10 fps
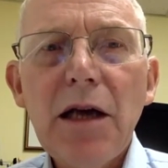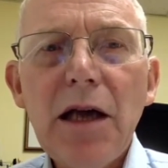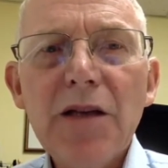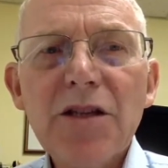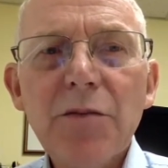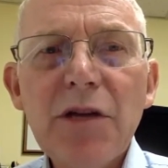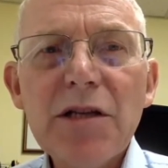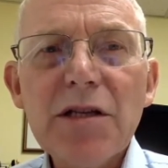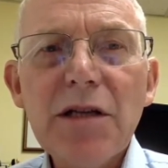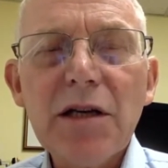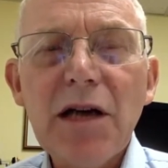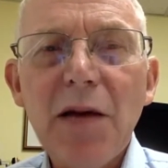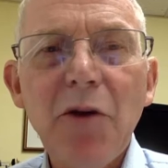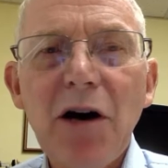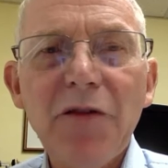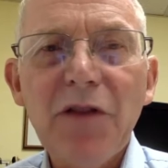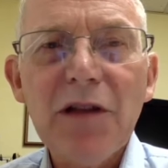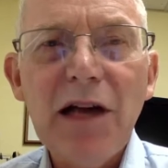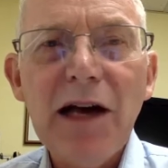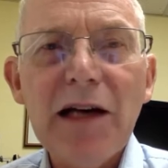instruments that come off the
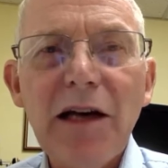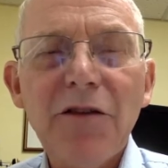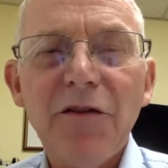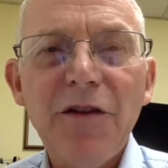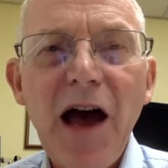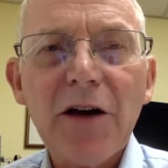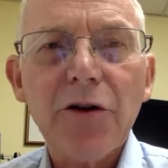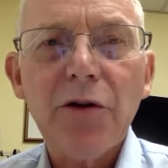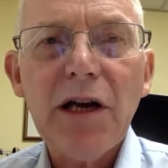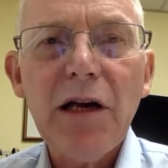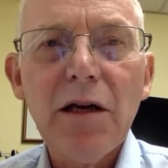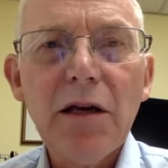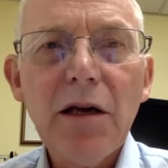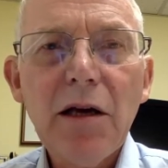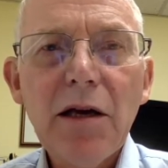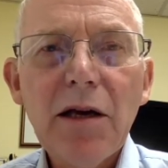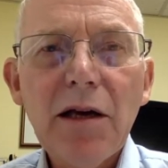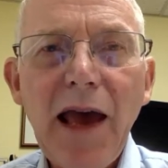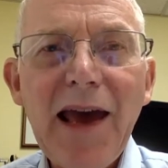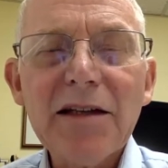line at the factory
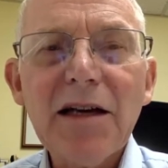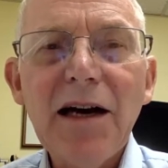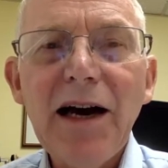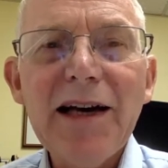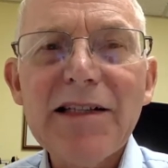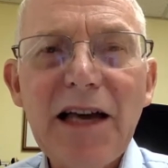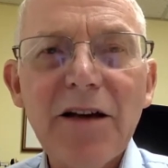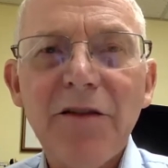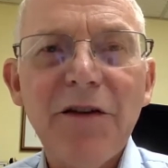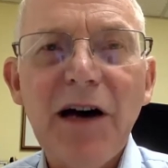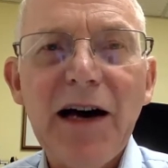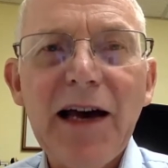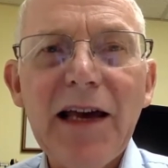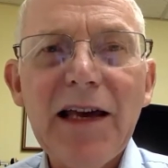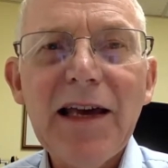can't identify